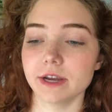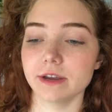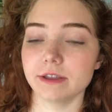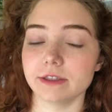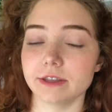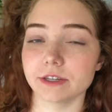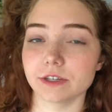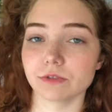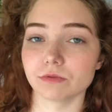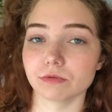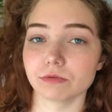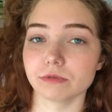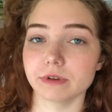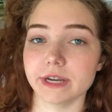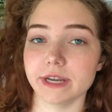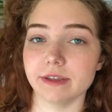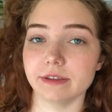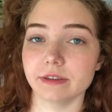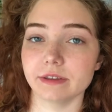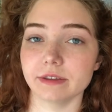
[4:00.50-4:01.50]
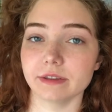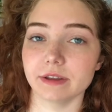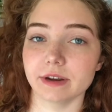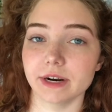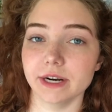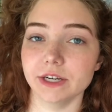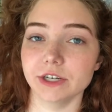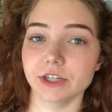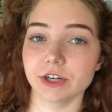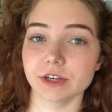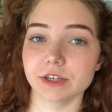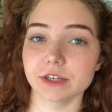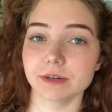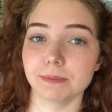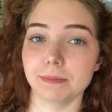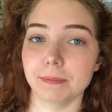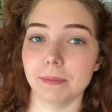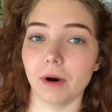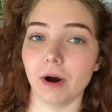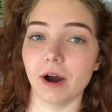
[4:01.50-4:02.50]
this wreath that I
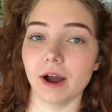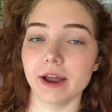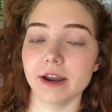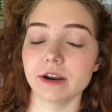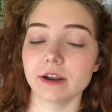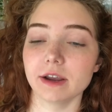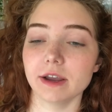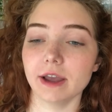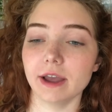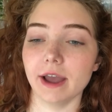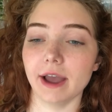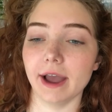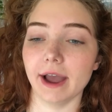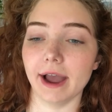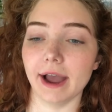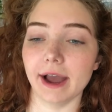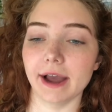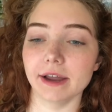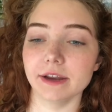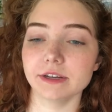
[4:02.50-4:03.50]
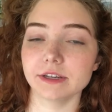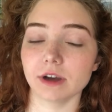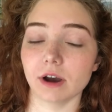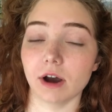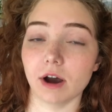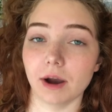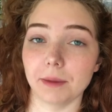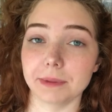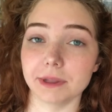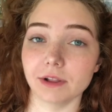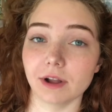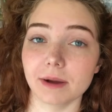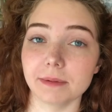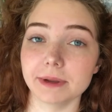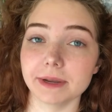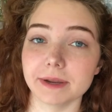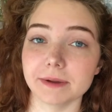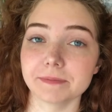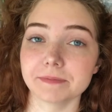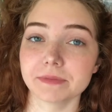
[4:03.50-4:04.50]
just bought at Hobby
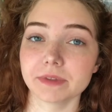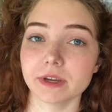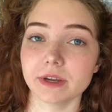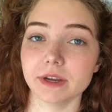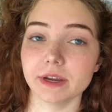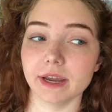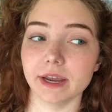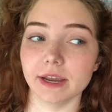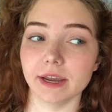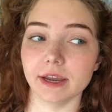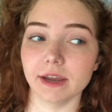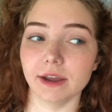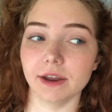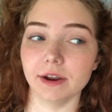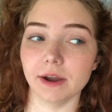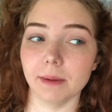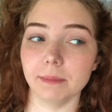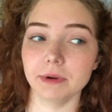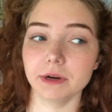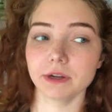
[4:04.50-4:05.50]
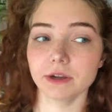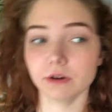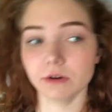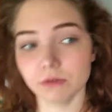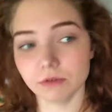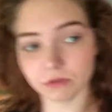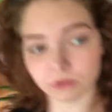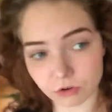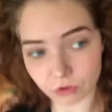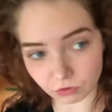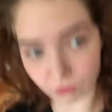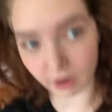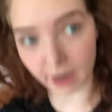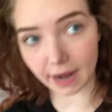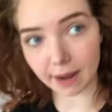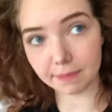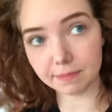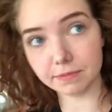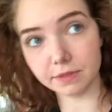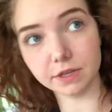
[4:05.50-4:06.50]
Lobby. And I'm gonna go
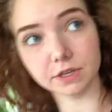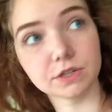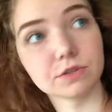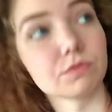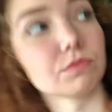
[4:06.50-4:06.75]
grab this